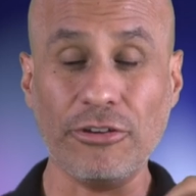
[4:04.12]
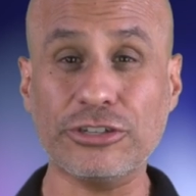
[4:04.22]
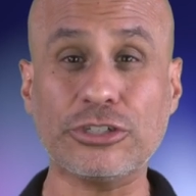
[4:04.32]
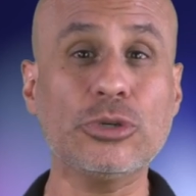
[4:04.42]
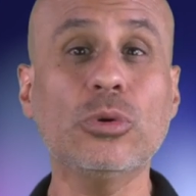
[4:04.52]

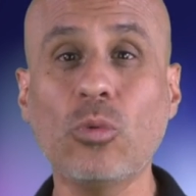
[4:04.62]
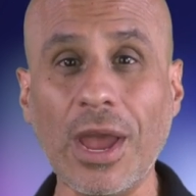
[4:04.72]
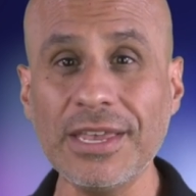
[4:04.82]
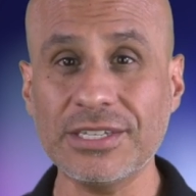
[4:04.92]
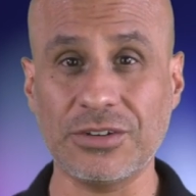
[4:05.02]
There's two
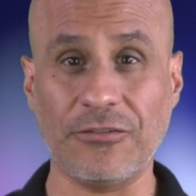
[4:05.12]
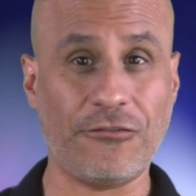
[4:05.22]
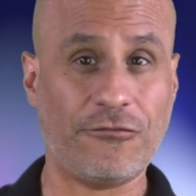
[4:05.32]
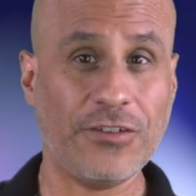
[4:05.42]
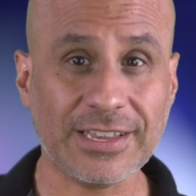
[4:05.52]
ways to
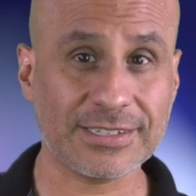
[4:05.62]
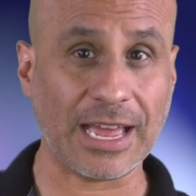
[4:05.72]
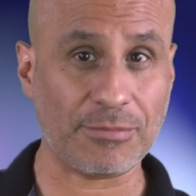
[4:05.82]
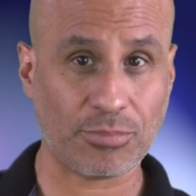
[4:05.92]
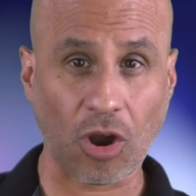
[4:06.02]
fix
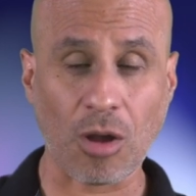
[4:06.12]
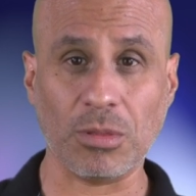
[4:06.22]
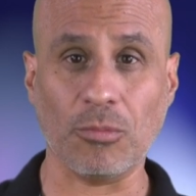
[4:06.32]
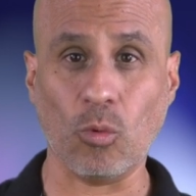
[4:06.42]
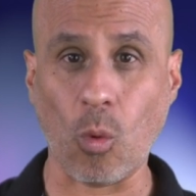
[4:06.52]
that
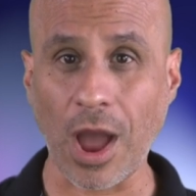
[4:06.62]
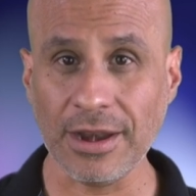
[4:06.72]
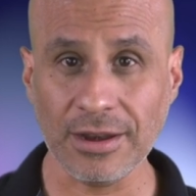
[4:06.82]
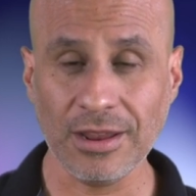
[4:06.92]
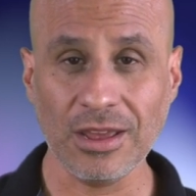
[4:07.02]
problem.
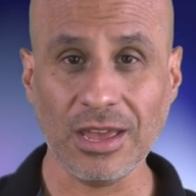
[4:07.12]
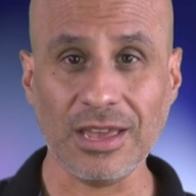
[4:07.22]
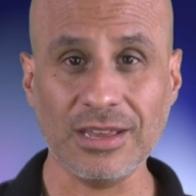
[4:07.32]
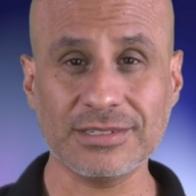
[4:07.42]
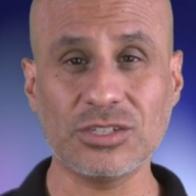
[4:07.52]
One
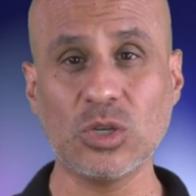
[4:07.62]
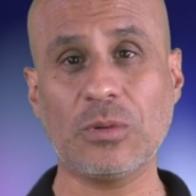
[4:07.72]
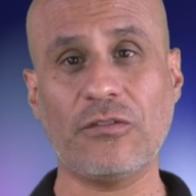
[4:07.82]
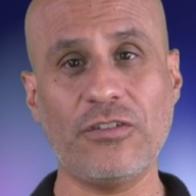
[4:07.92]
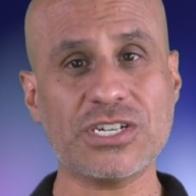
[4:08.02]
is the
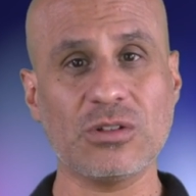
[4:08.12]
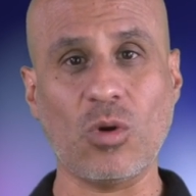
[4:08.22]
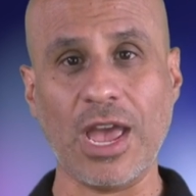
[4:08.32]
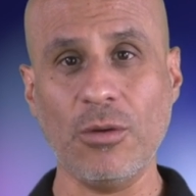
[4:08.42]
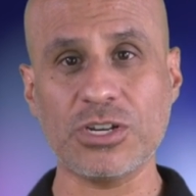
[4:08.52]
superficial
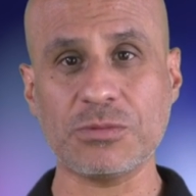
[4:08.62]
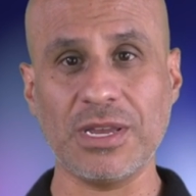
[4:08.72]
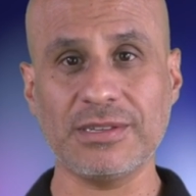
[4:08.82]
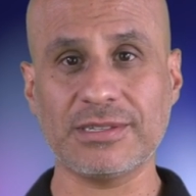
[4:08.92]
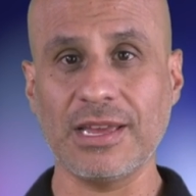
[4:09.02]
way, which
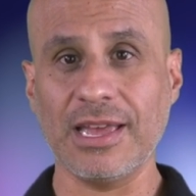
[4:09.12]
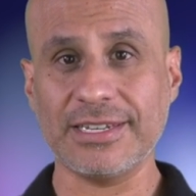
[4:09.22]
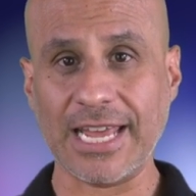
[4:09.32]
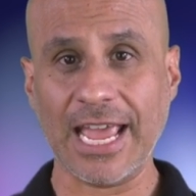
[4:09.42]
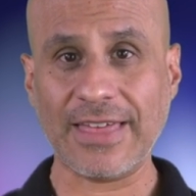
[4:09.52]
means
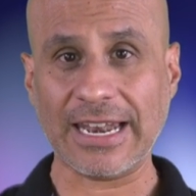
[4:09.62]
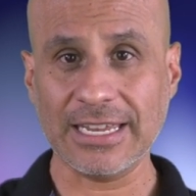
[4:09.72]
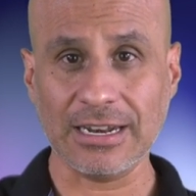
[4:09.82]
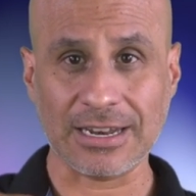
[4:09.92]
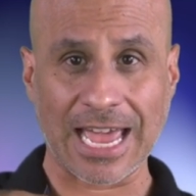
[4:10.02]
take that
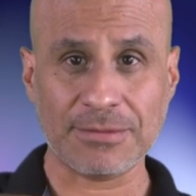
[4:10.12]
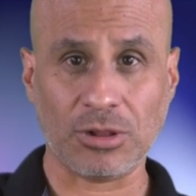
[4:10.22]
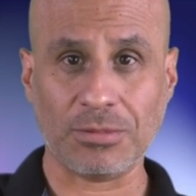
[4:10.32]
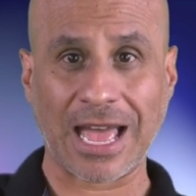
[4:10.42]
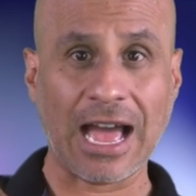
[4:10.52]
little light
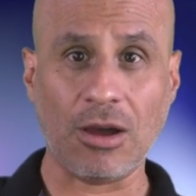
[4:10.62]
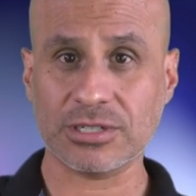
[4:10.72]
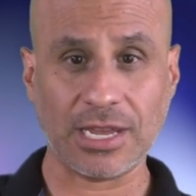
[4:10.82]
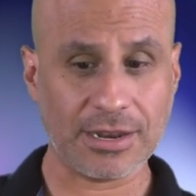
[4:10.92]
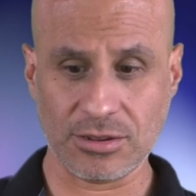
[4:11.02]
bulb
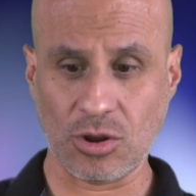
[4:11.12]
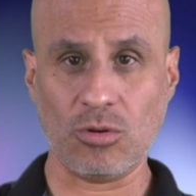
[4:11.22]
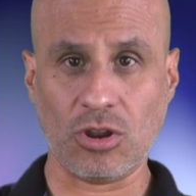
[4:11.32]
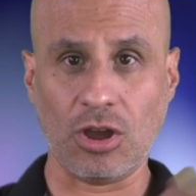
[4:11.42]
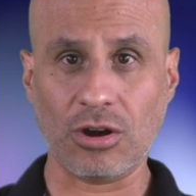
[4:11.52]
out and no
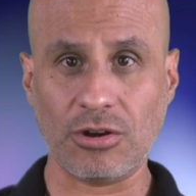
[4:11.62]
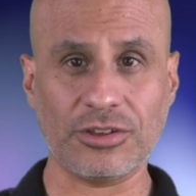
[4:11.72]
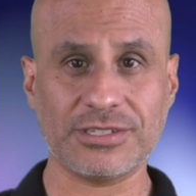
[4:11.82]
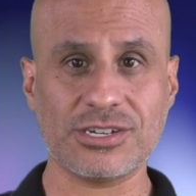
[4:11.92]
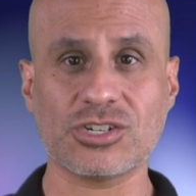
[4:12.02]
longer
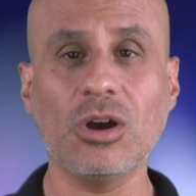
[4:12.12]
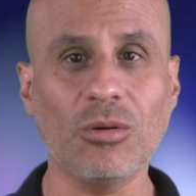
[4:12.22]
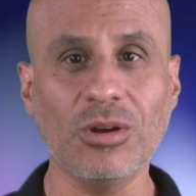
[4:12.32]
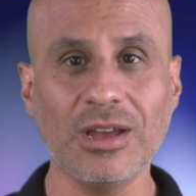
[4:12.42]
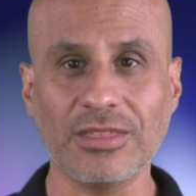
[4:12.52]
does it
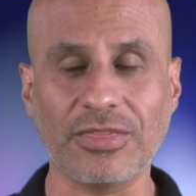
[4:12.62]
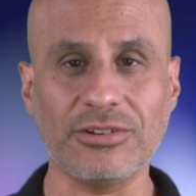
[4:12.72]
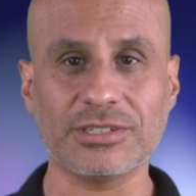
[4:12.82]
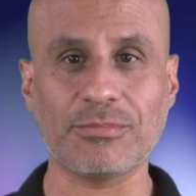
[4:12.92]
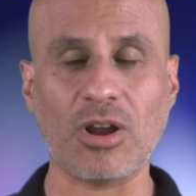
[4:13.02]
show that
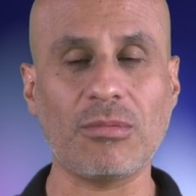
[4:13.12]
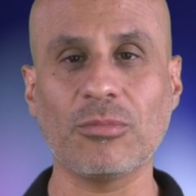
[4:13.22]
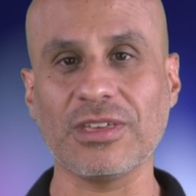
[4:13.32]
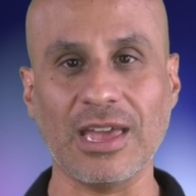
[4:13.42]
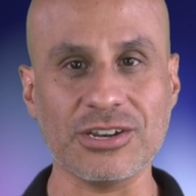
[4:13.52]
there's a problem
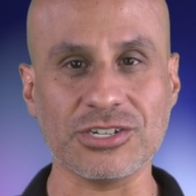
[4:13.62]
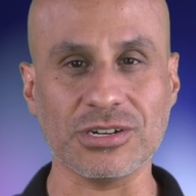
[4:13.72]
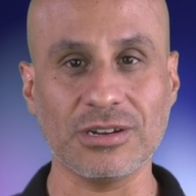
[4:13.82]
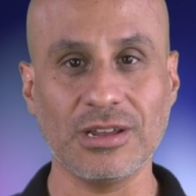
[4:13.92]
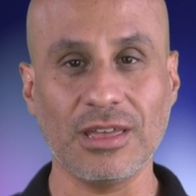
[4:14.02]
with the
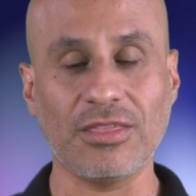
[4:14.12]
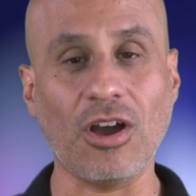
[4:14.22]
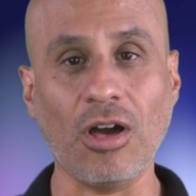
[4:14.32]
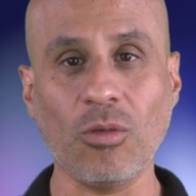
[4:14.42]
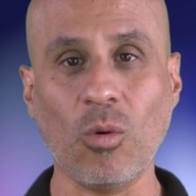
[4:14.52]
engine. The
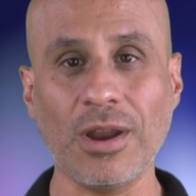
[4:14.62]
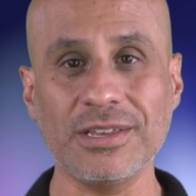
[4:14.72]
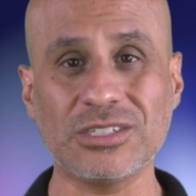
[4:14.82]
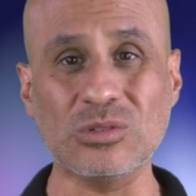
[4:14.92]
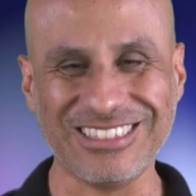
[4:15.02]
other one
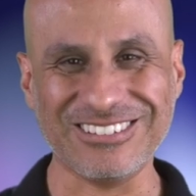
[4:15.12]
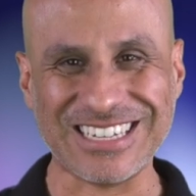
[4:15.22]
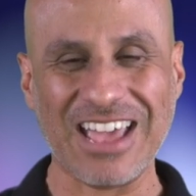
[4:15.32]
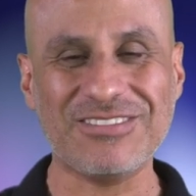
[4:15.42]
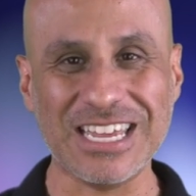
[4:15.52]
is to, to
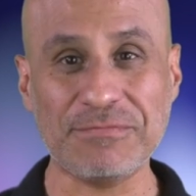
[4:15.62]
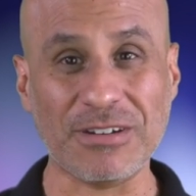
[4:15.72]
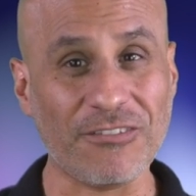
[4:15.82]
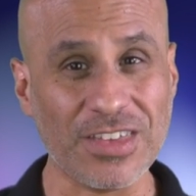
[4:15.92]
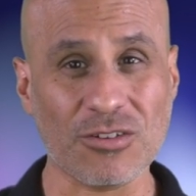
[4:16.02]
dive deep
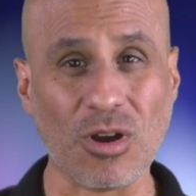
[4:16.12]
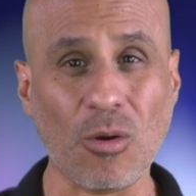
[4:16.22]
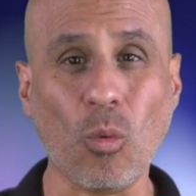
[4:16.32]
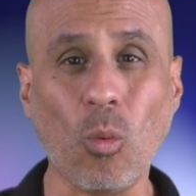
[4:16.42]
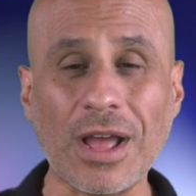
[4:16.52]
and figure
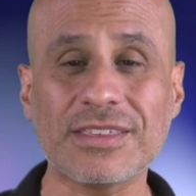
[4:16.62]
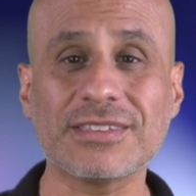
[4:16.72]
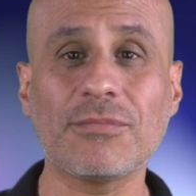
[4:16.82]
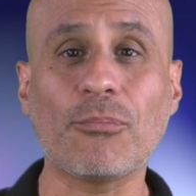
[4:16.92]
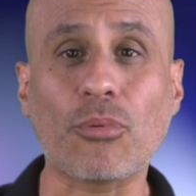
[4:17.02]
out what's
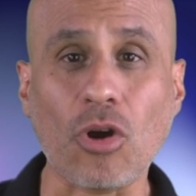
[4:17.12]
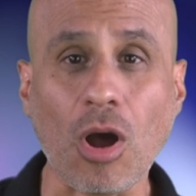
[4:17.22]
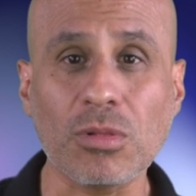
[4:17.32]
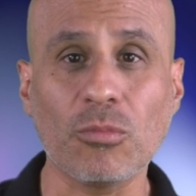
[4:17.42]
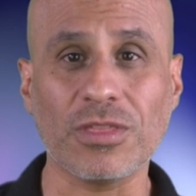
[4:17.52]
the
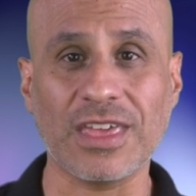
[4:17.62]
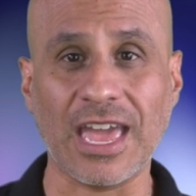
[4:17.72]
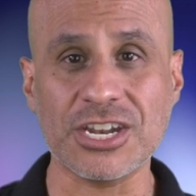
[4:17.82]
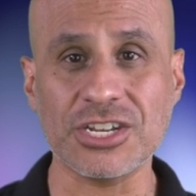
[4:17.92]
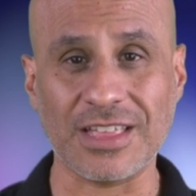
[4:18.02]
problem with the
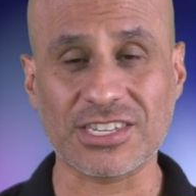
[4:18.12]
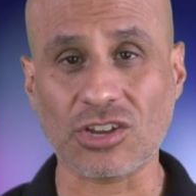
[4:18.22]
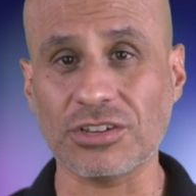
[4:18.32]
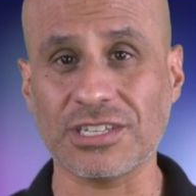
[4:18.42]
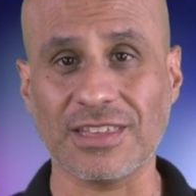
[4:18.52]
engine that's
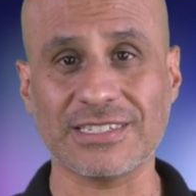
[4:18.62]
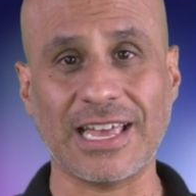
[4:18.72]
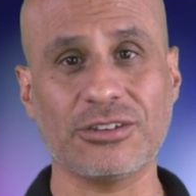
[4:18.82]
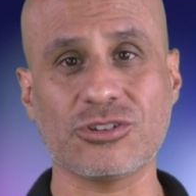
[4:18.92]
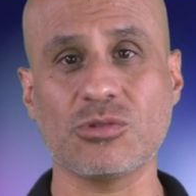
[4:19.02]
causing this
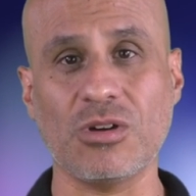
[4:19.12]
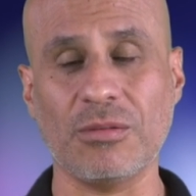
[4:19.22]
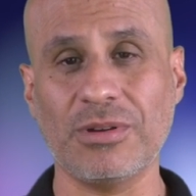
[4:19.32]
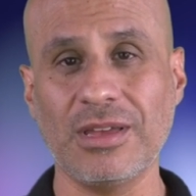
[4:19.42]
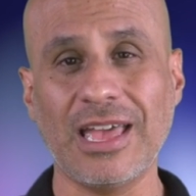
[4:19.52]
light to show
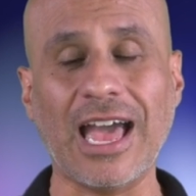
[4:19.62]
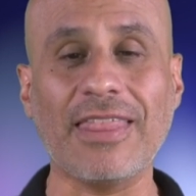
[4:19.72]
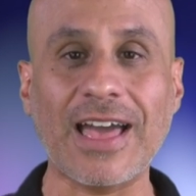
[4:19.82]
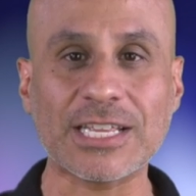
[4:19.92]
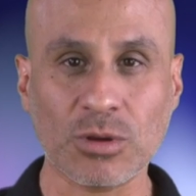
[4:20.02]
up.
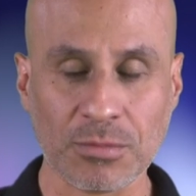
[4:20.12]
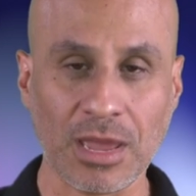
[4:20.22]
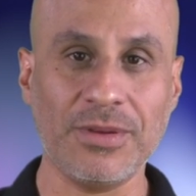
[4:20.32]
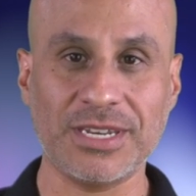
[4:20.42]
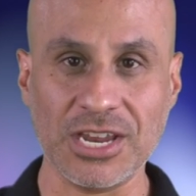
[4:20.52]
And that's what my
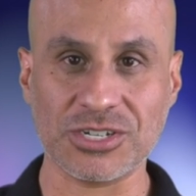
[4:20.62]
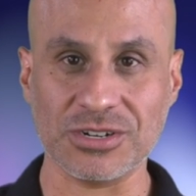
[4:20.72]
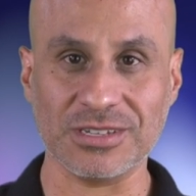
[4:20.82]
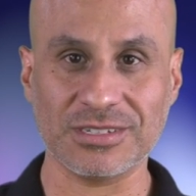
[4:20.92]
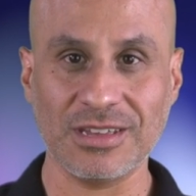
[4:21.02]
invitation
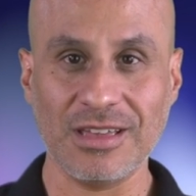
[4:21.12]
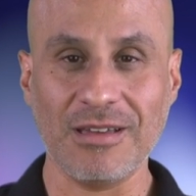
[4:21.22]
is.